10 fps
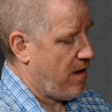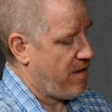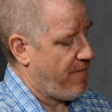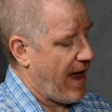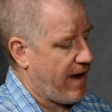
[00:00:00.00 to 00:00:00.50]

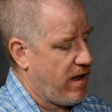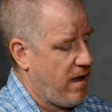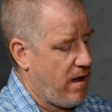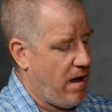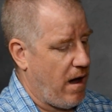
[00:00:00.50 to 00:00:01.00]
The back,
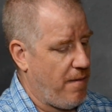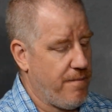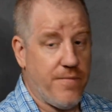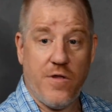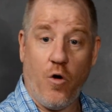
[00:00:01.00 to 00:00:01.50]

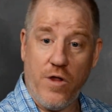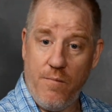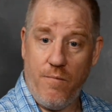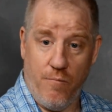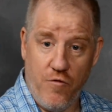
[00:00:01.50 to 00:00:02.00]
the
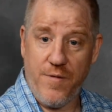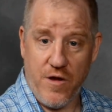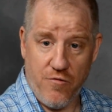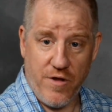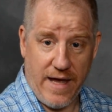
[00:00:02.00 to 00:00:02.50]
only movement
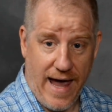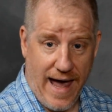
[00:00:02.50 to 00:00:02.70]
you really